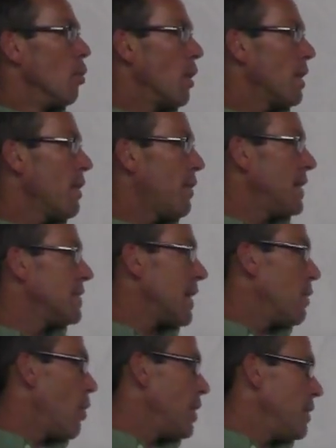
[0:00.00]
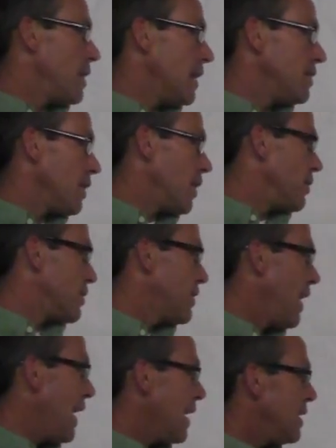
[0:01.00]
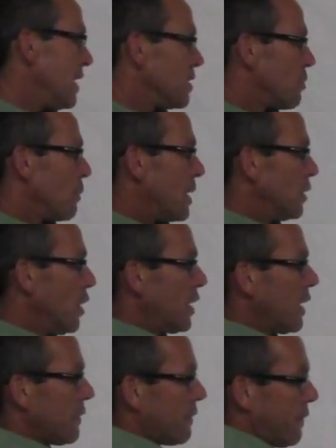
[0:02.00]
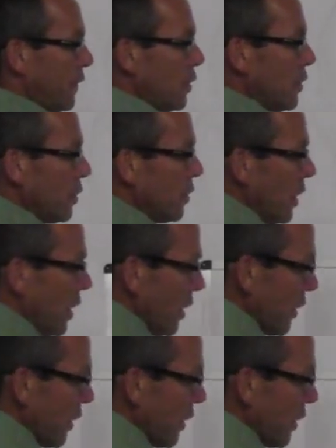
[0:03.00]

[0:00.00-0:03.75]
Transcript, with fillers: One of the things that I want you guys to understand is when we look at food,